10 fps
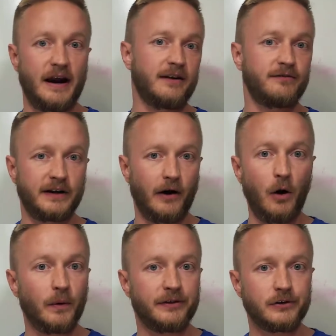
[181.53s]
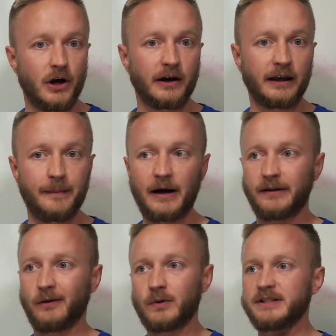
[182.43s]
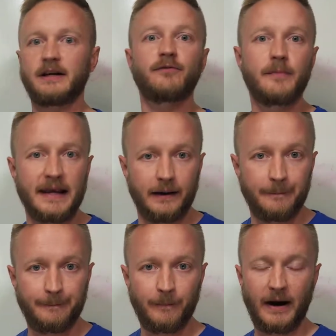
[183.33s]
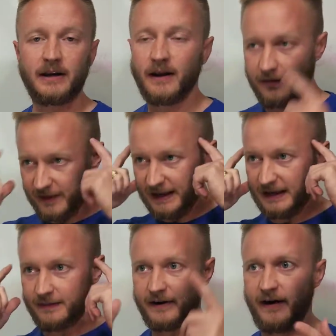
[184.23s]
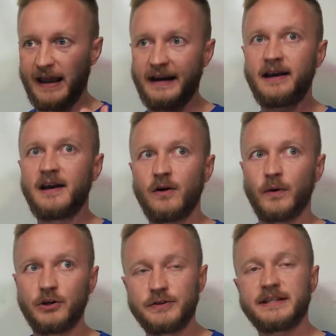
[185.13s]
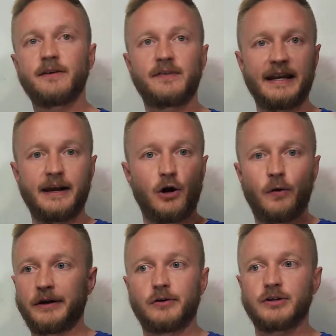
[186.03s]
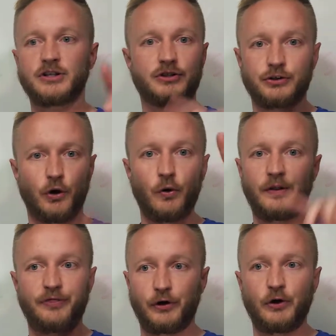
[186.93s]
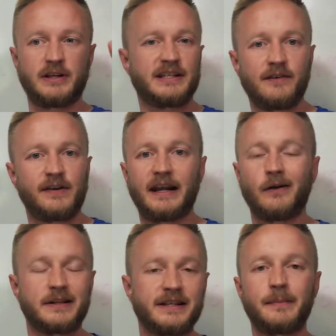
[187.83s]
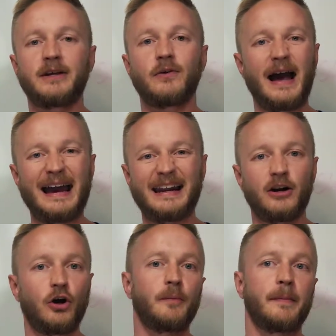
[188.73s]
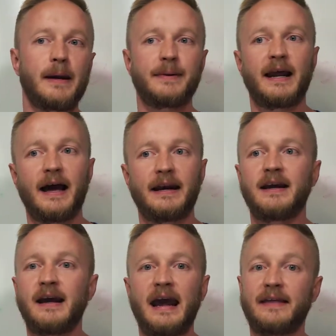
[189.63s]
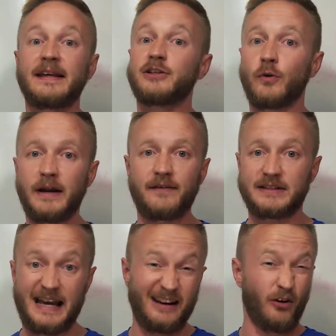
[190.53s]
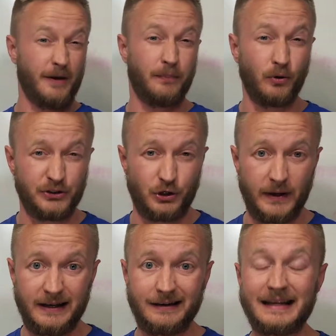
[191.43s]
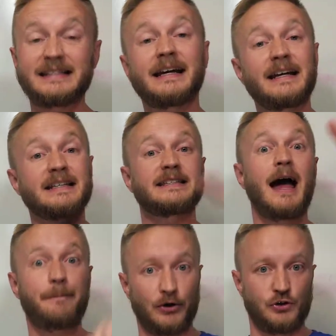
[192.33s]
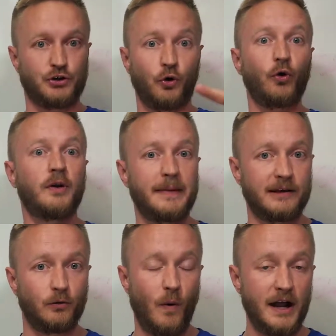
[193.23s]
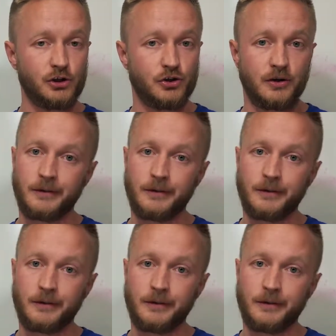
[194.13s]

to figure out what they're talking about. Like, what's in it for me, right? You got to think in their head, when you see a video and you're just scrolling through and you see a video and it's somebody you kind of know but maybe not, and they don't have a title that pulls you in, is it going to stop your scroll and make you watch?